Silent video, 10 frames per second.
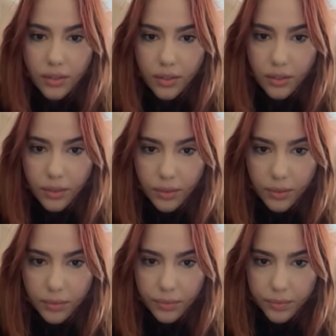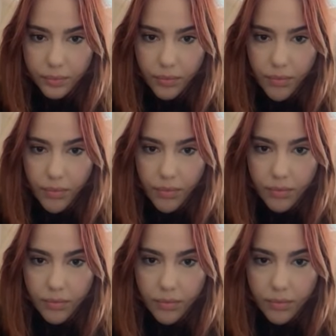
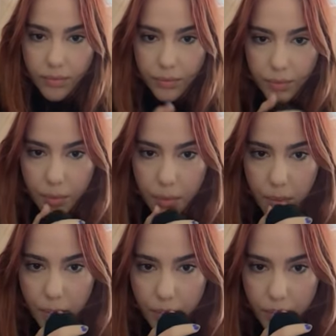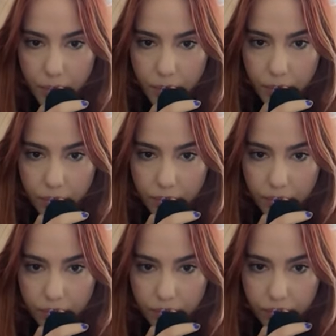
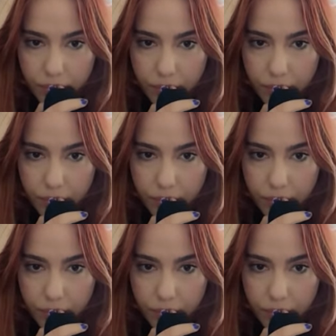No one is speaking in this clip.